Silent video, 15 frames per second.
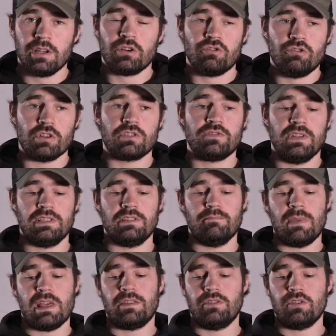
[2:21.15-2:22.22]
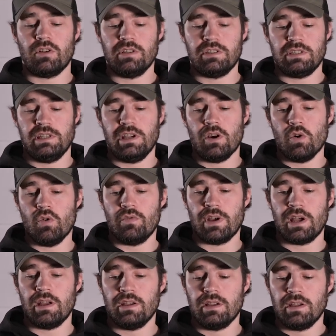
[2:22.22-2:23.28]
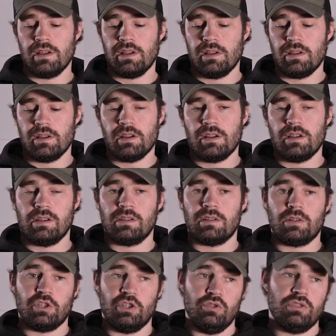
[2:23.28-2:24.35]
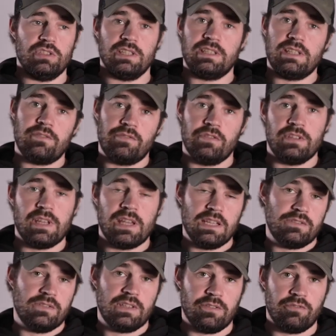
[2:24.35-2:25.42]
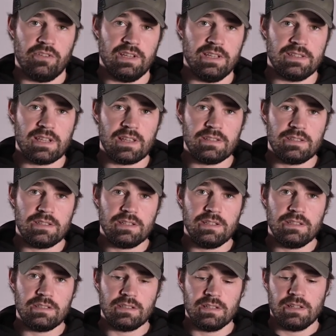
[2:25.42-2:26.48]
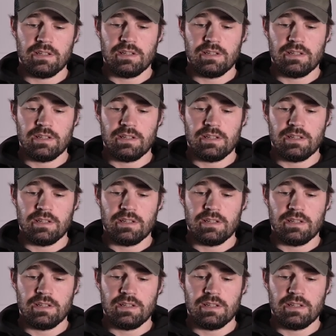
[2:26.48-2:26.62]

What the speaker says: CrossFit is a methodology over using different days for different intensities,